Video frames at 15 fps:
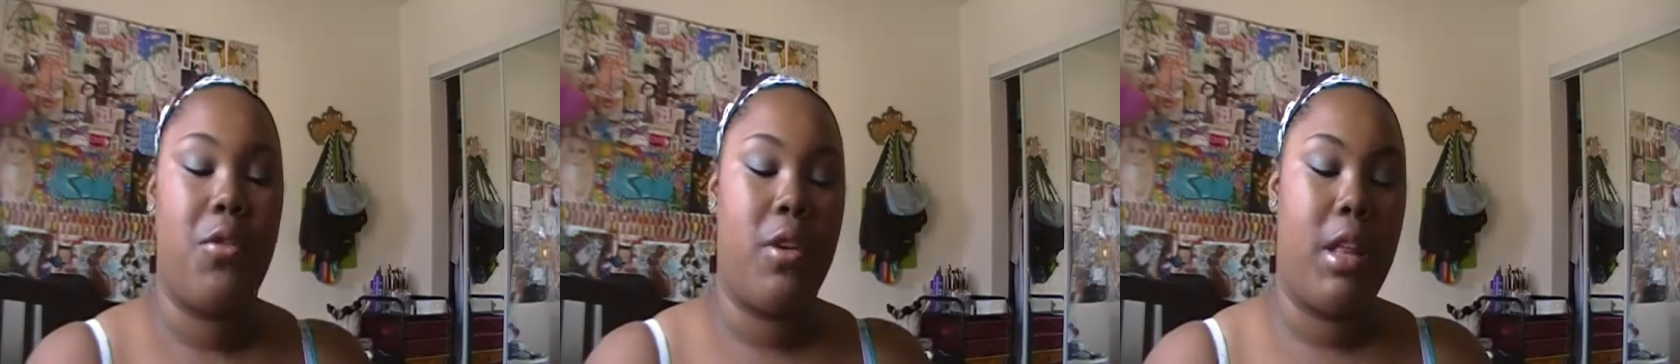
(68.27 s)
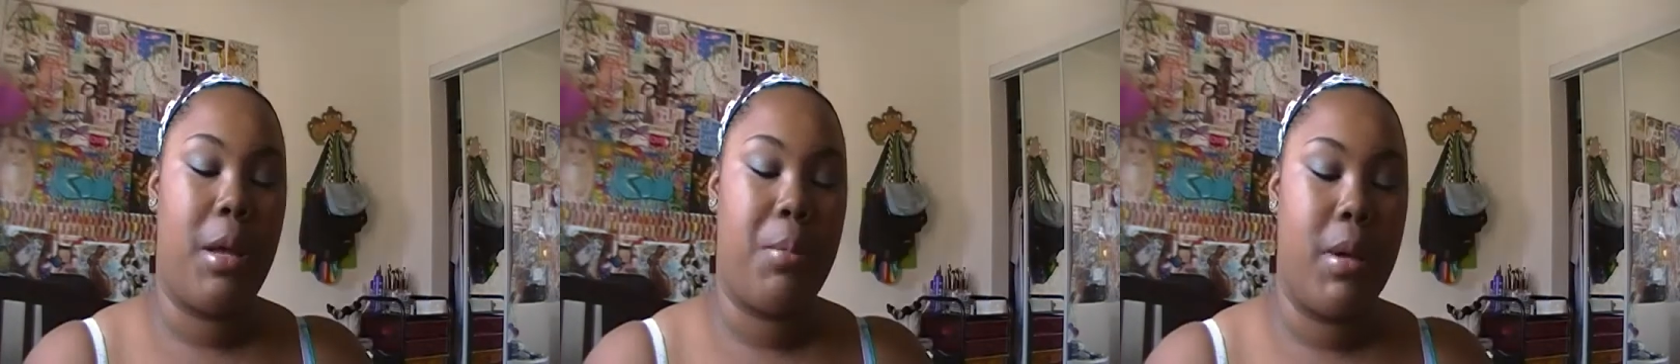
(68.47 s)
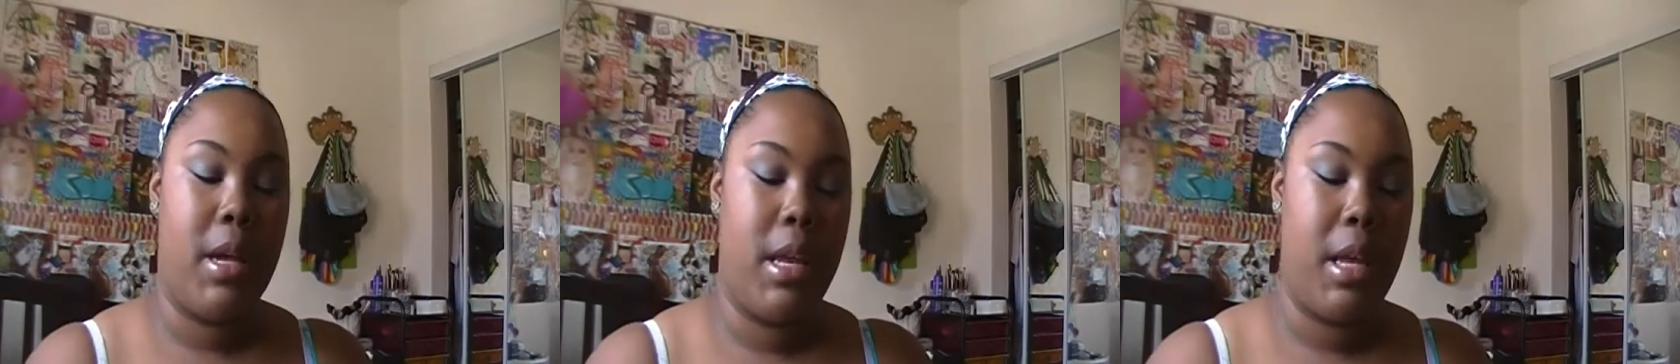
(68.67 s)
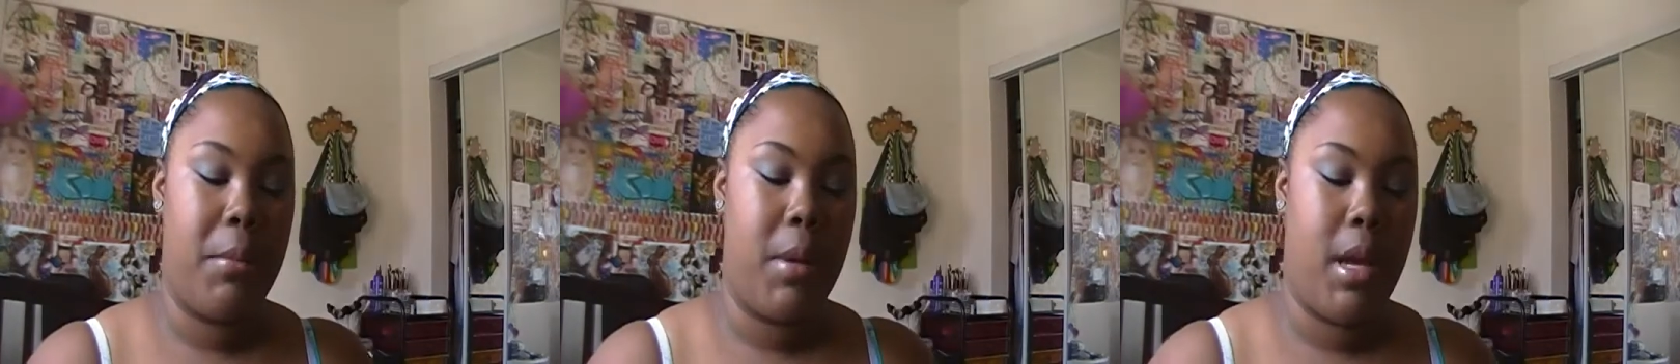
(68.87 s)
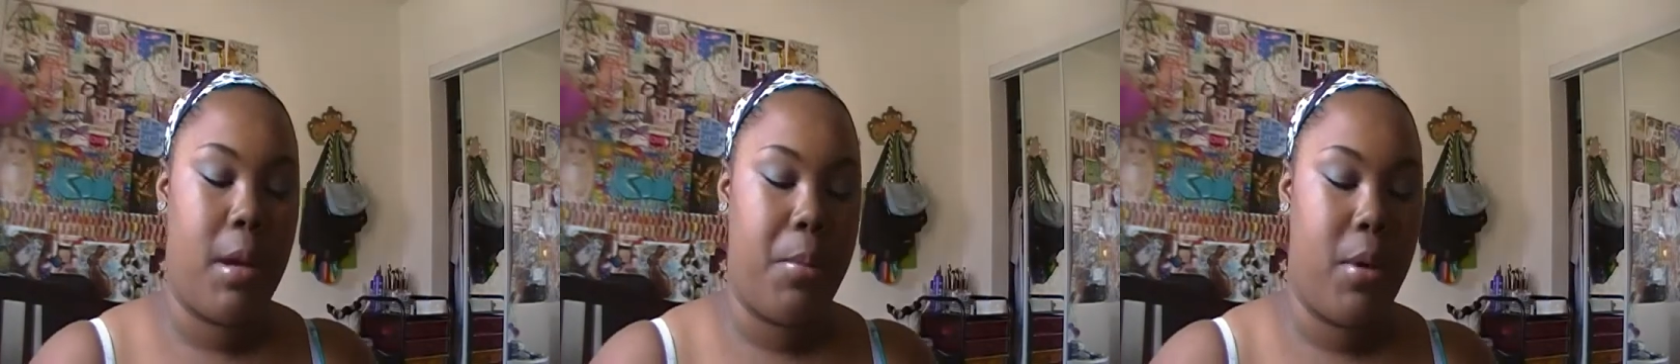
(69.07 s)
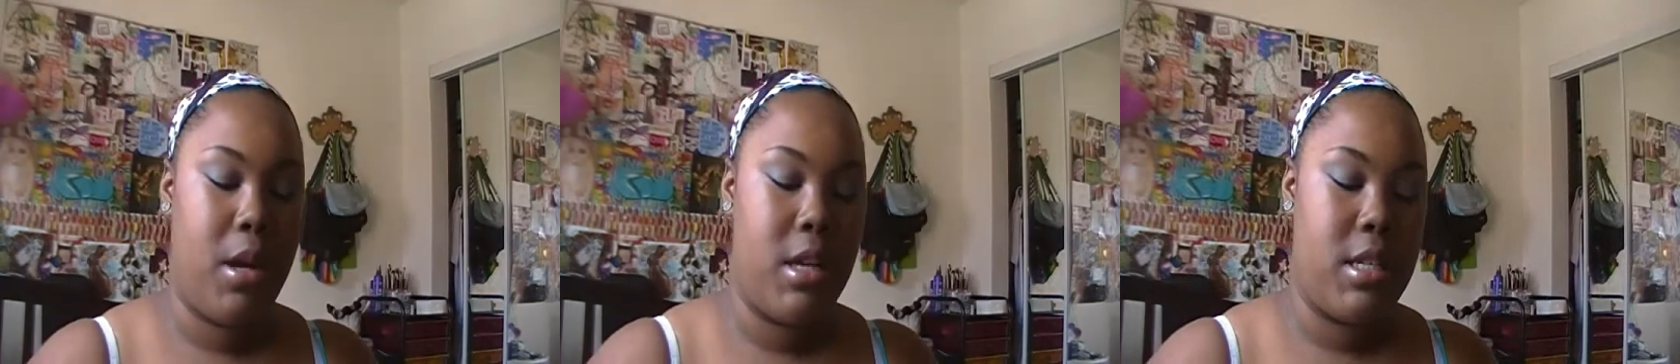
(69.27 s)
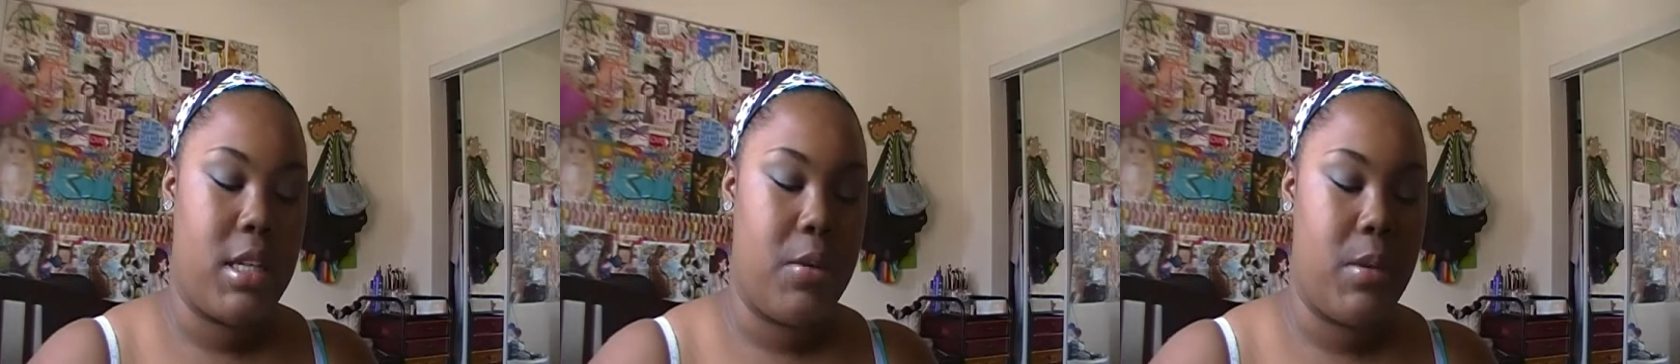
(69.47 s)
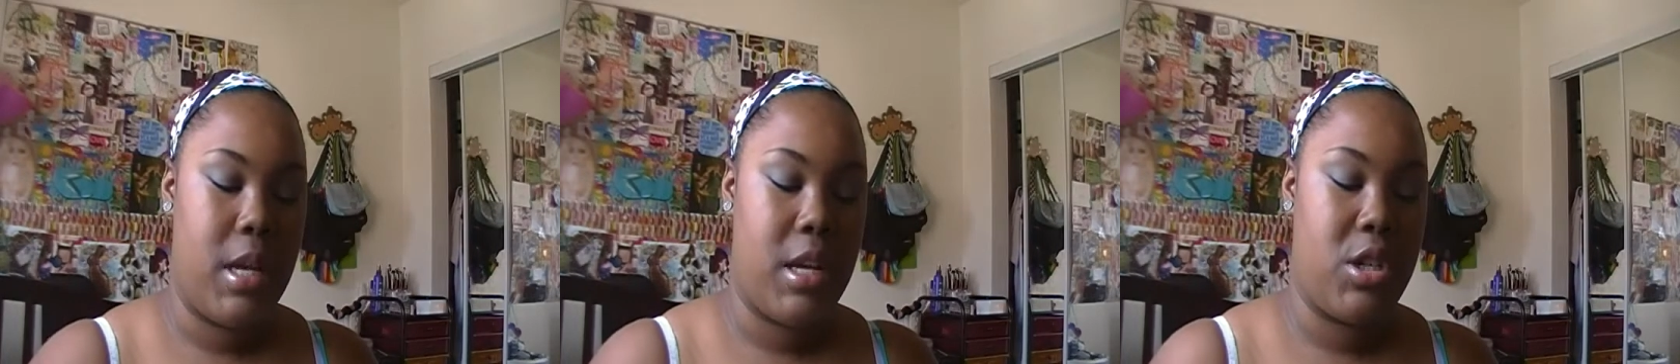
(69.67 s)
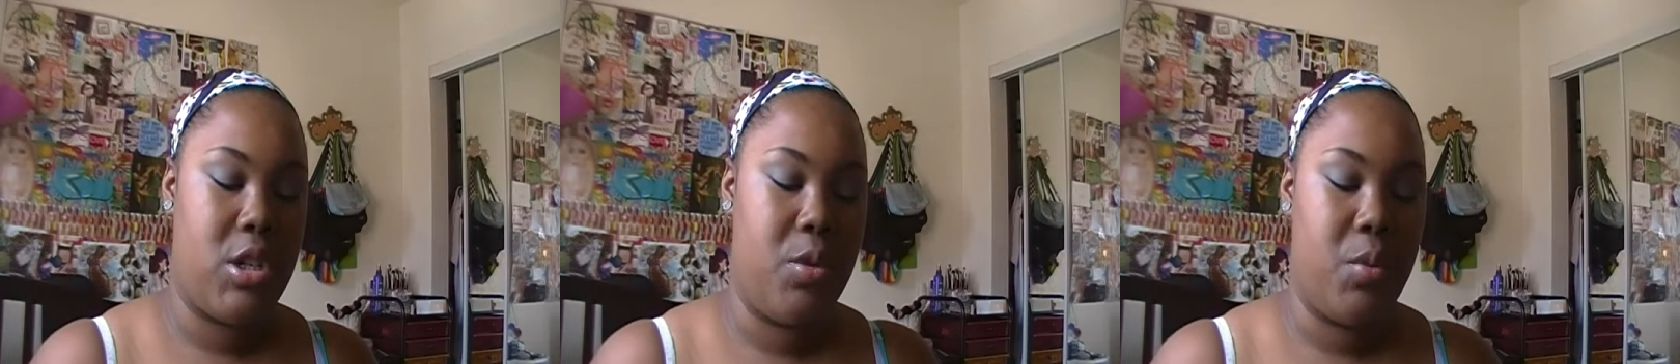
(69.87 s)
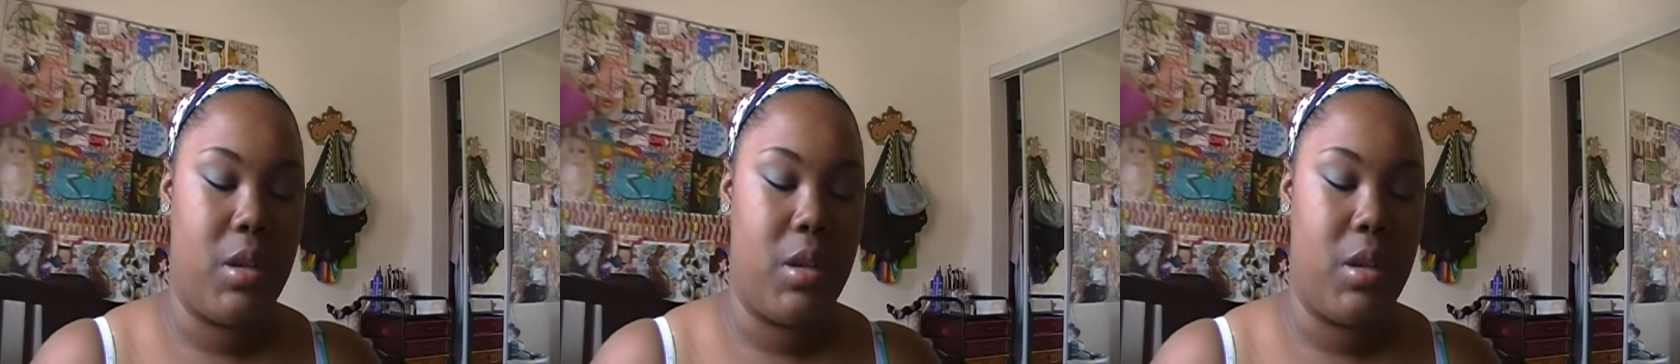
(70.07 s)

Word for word: for like beginning makeup artists, I would actually